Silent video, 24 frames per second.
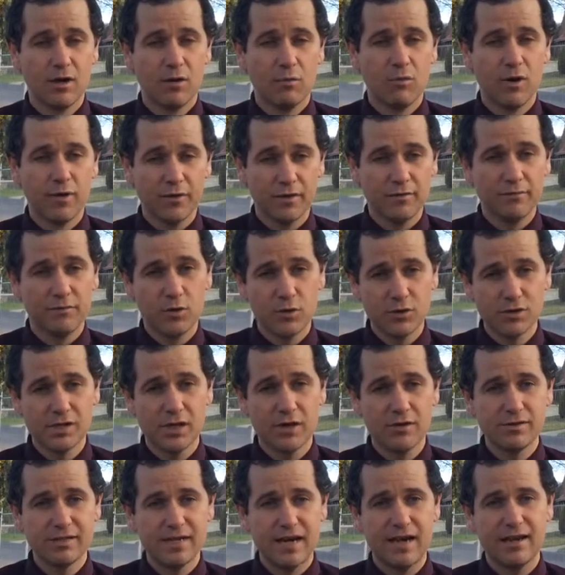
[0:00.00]
What they've
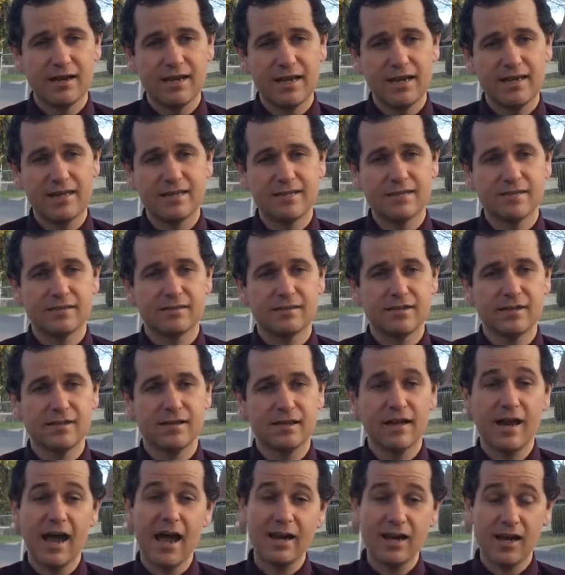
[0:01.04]
also done is did
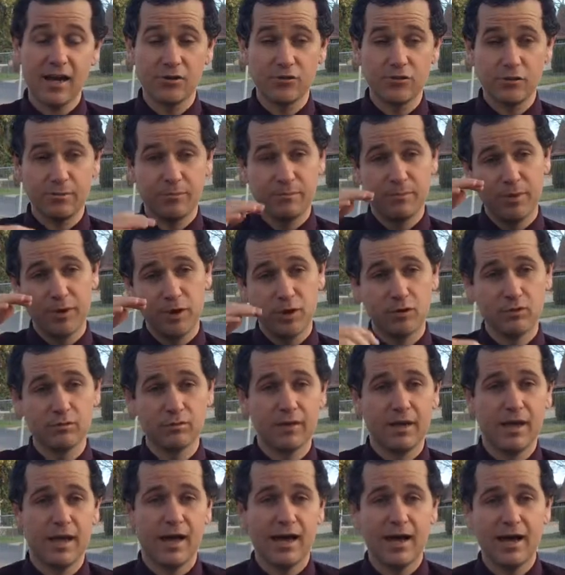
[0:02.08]
an
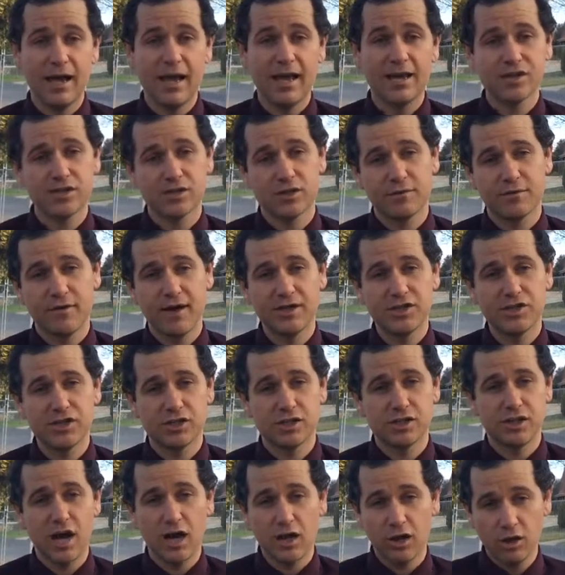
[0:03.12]
800mm
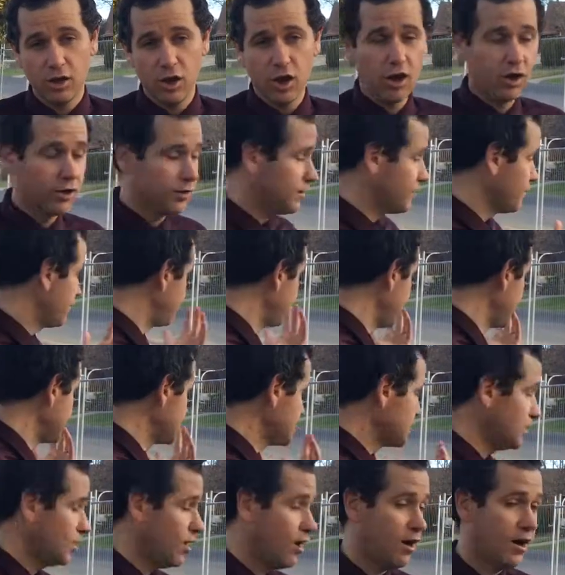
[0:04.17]
excavation along the
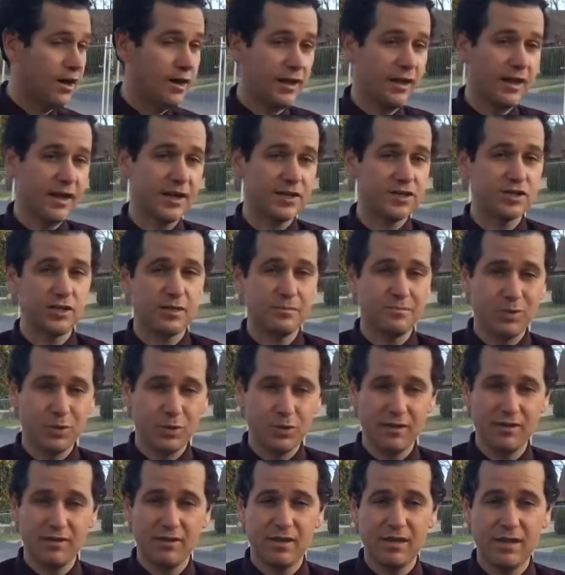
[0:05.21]
fence line and actually
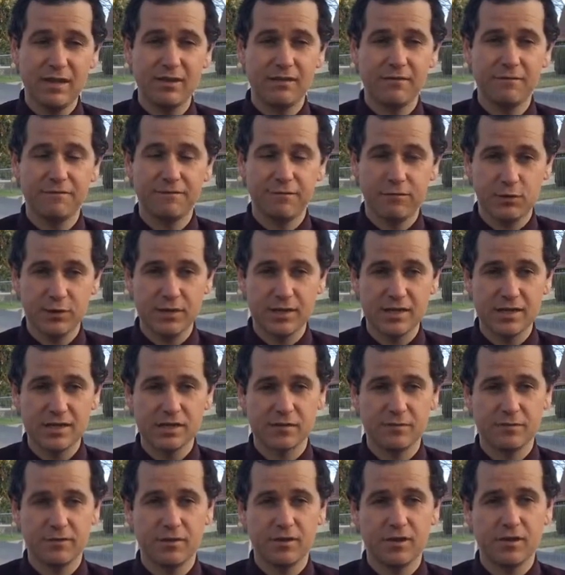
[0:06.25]
put in the
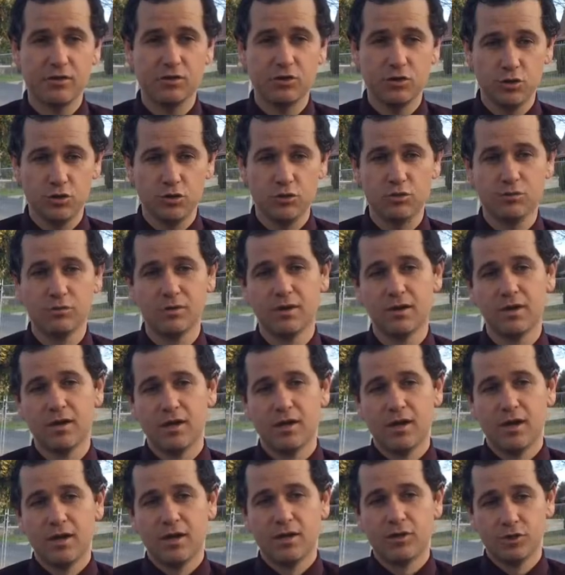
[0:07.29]
footings for the
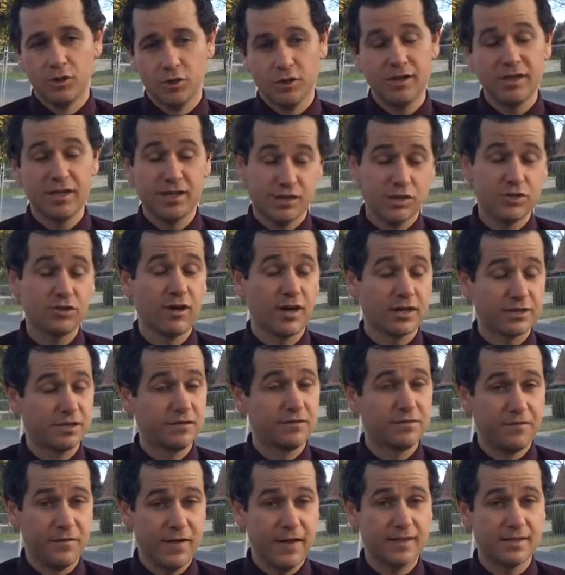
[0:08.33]
newly
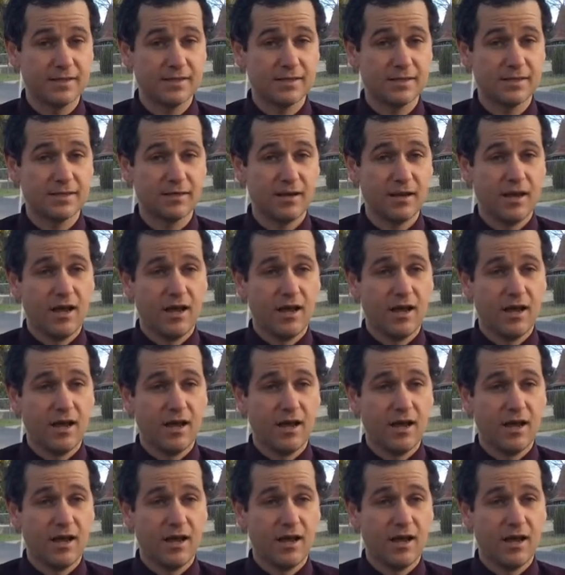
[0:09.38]
constructed fence.